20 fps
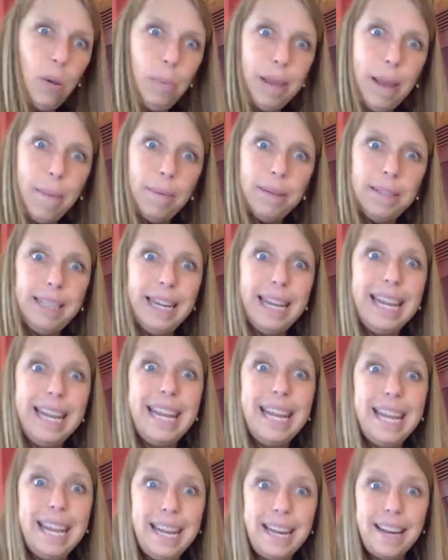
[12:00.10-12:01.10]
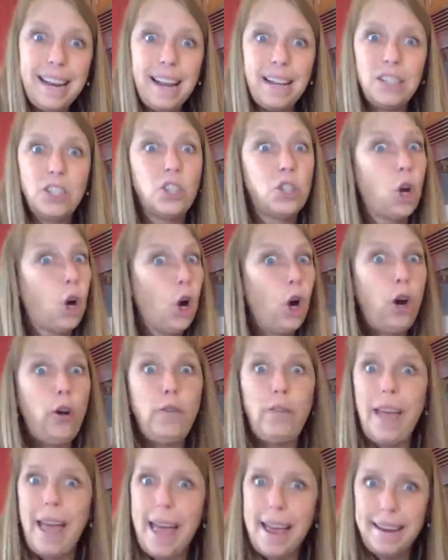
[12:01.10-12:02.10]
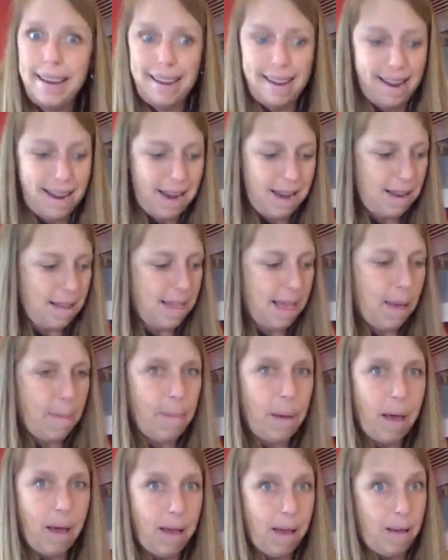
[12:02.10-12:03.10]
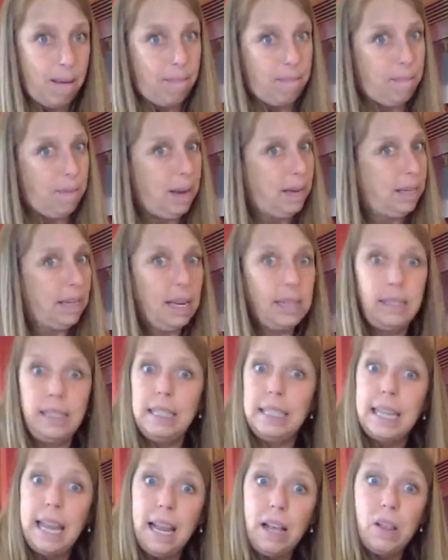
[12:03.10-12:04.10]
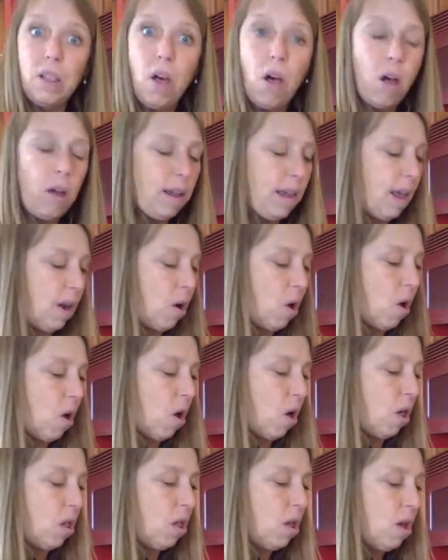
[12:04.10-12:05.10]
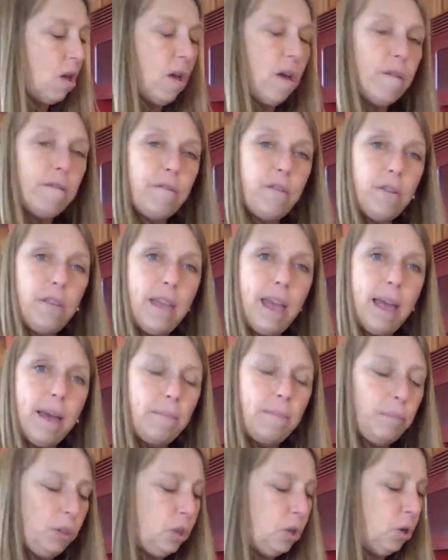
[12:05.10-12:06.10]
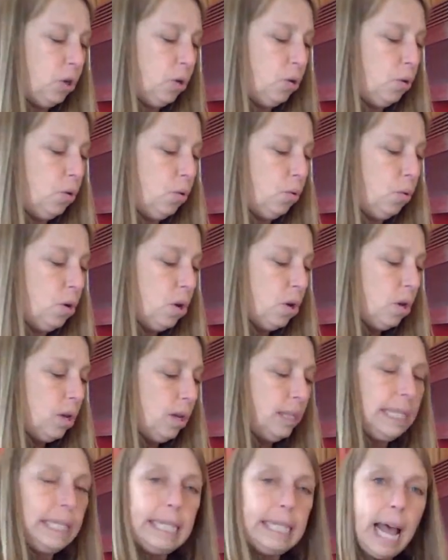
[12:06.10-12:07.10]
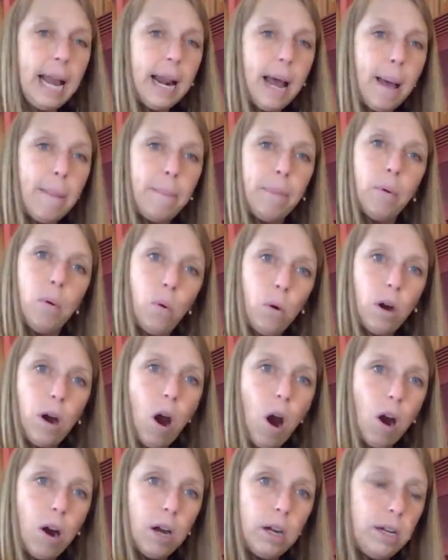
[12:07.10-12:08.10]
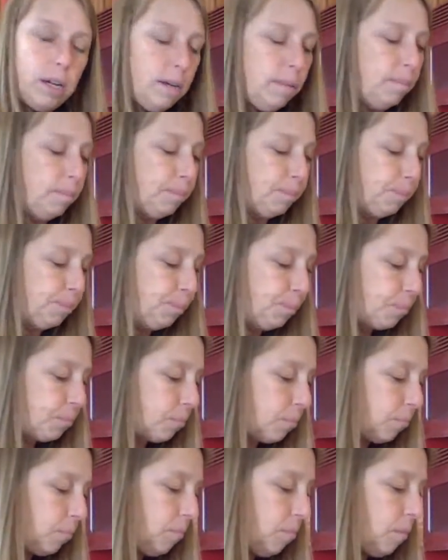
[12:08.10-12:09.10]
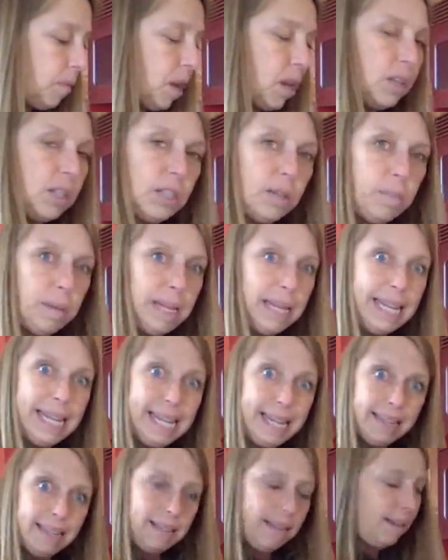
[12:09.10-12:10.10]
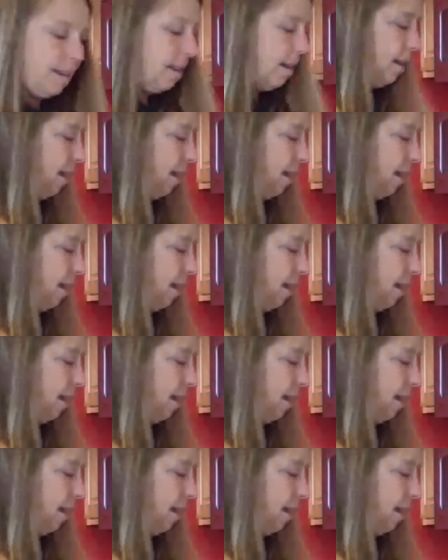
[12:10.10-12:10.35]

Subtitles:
be able to serve and eat them up. It doesn't take long at all for them to set up or harden to be eaten